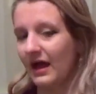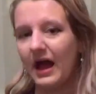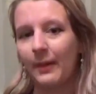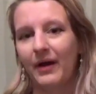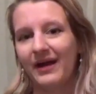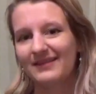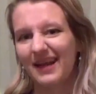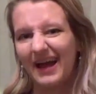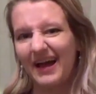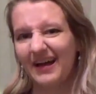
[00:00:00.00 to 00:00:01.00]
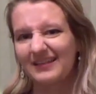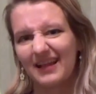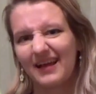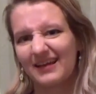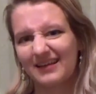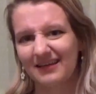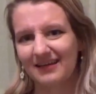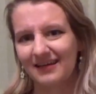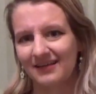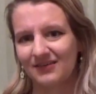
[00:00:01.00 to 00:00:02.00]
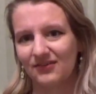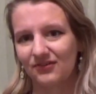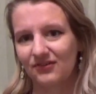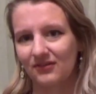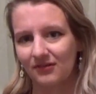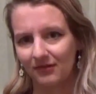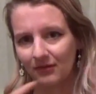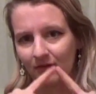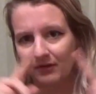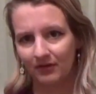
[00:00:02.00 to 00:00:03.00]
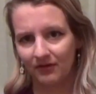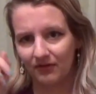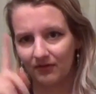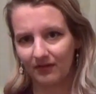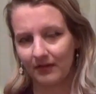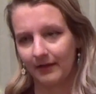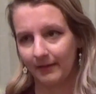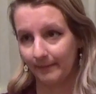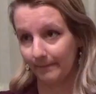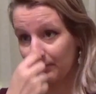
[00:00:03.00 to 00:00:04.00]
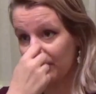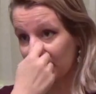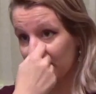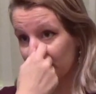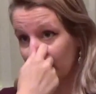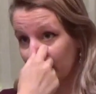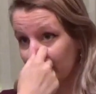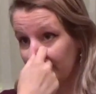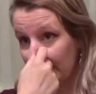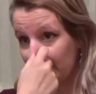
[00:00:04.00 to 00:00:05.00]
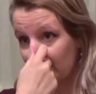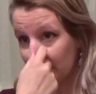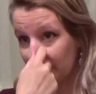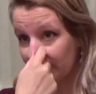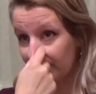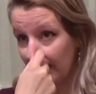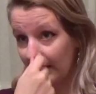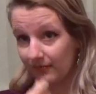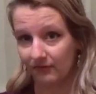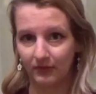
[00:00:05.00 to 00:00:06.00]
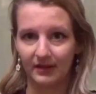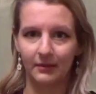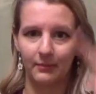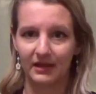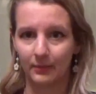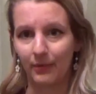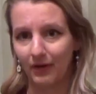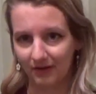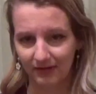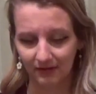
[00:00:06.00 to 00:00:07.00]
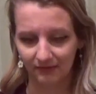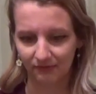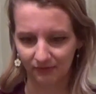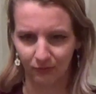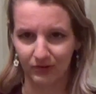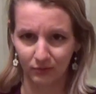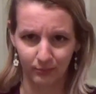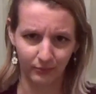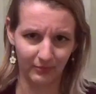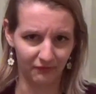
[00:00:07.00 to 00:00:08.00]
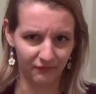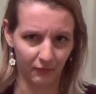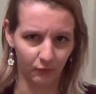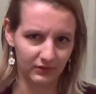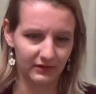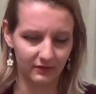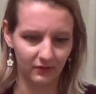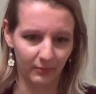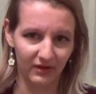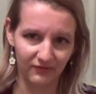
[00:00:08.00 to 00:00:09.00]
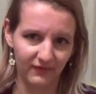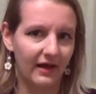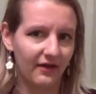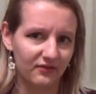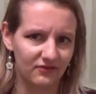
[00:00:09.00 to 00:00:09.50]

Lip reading: I might add like an additional strip of fabric on the side so I can make a pocket so I could put my phone in on my thighs or